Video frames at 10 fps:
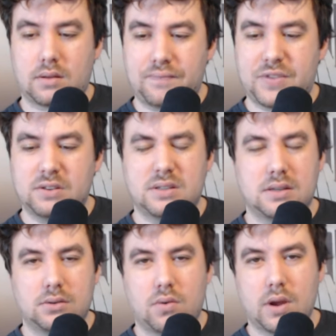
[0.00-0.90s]
there's
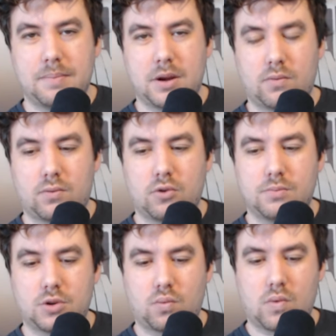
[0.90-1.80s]
still quite a bit of room
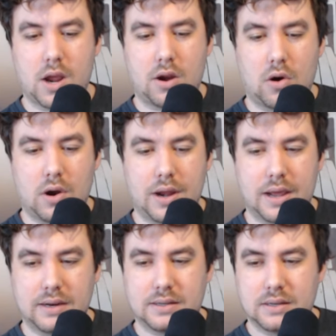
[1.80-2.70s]
to run on
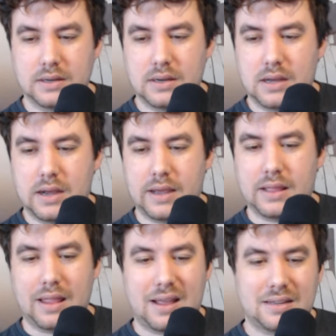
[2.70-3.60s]
it. In the
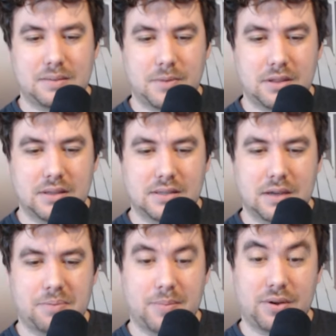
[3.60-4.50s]
last month, it's
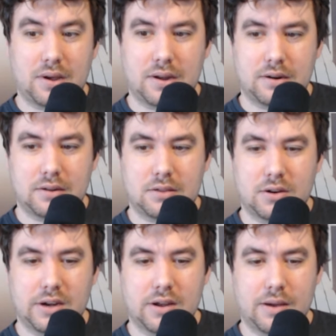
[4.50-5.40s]
up about
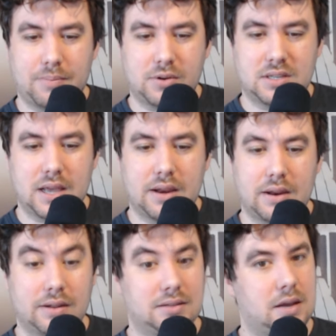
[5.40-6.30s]
139%, and
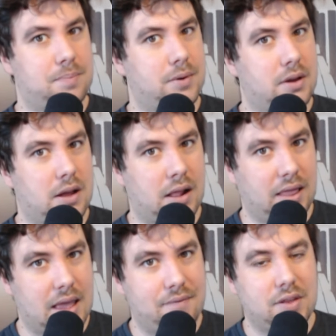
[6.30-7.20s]
it's up
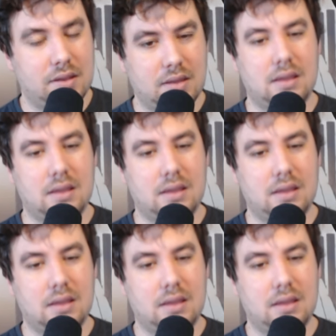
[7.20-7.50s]
1100%